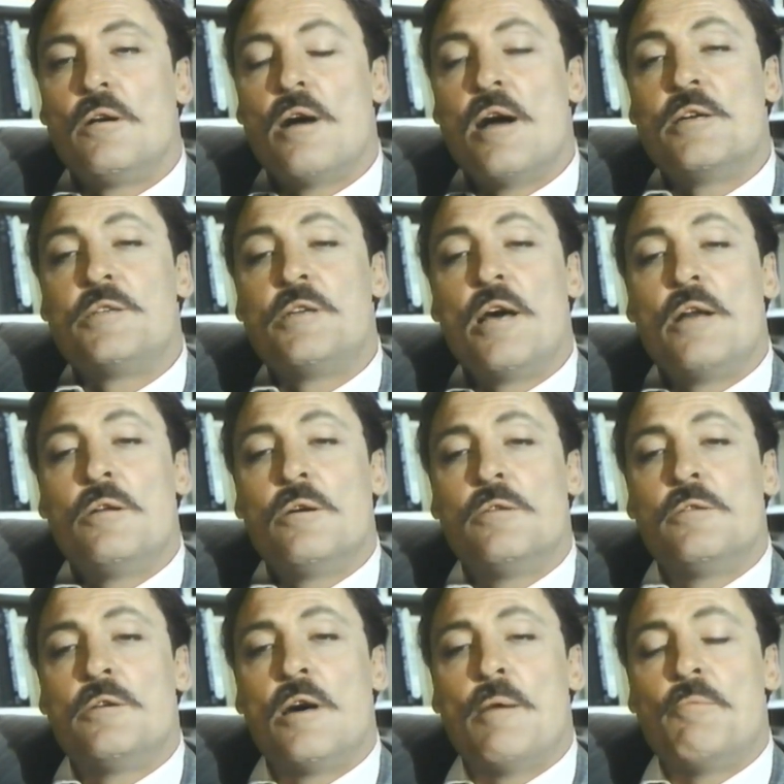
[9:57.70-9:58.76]
I stand
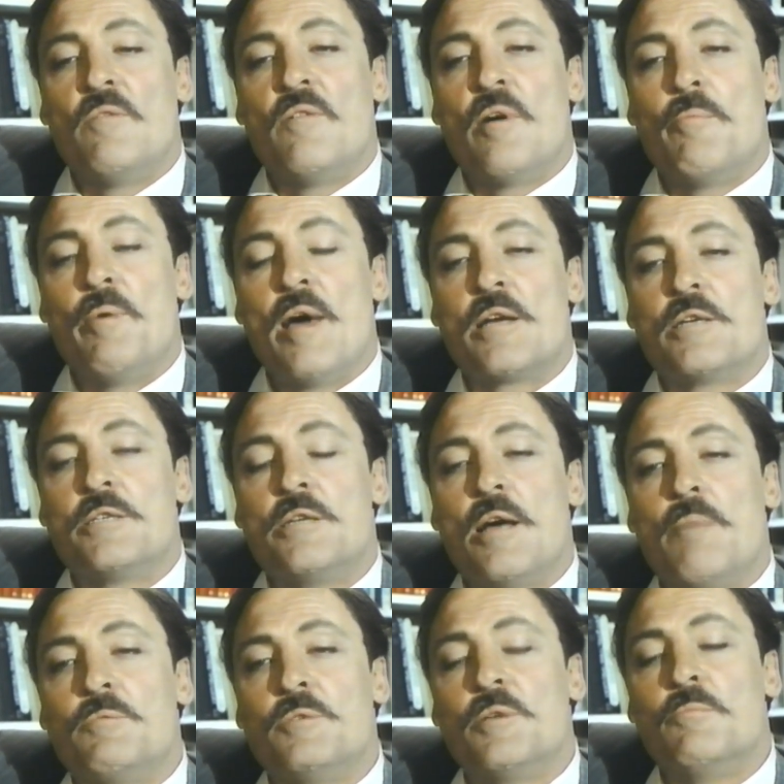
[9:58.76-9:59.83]
on top of our back
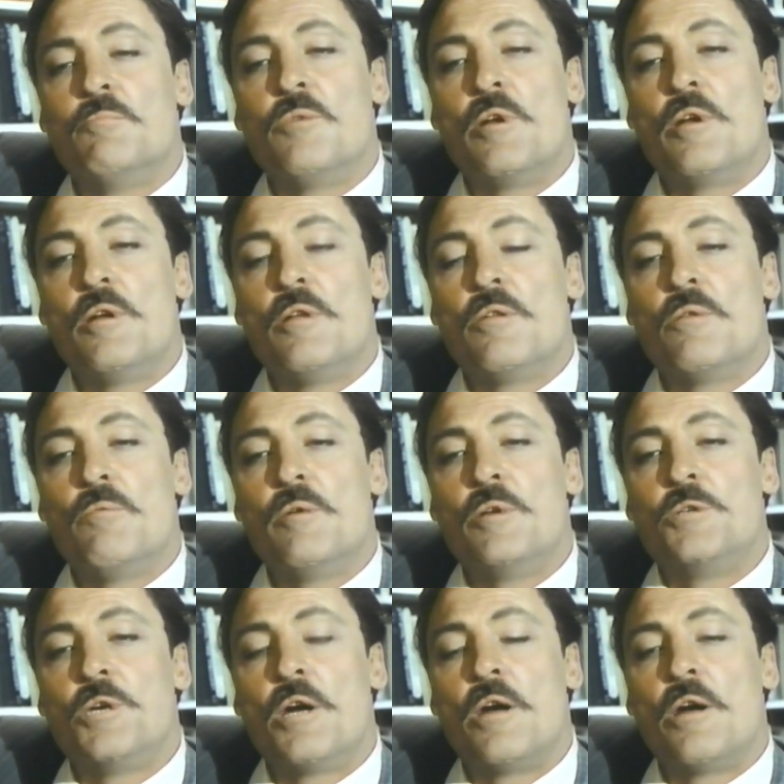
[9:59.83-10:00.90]
steps and breathe the
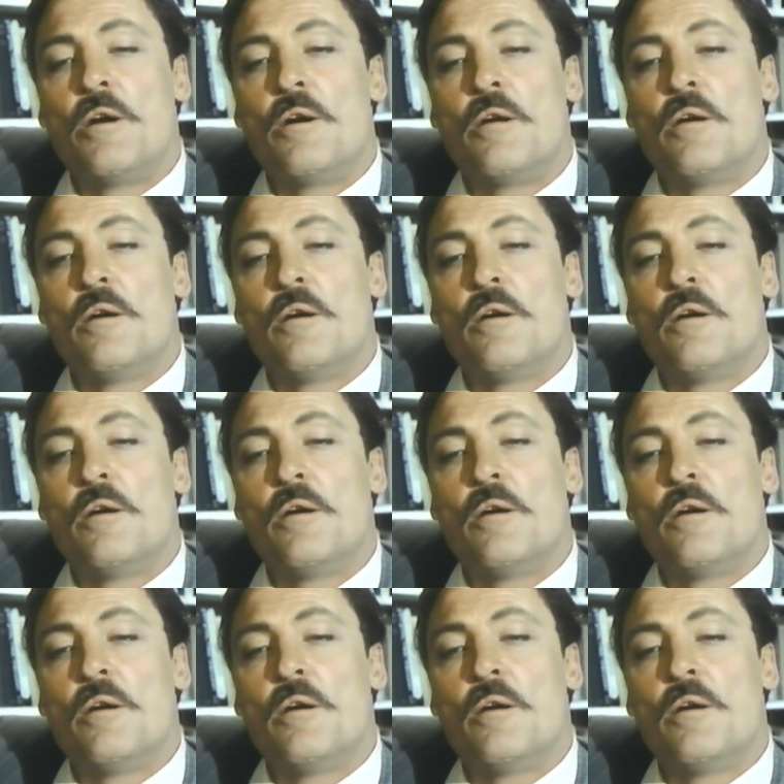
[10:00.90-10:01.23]
rich air.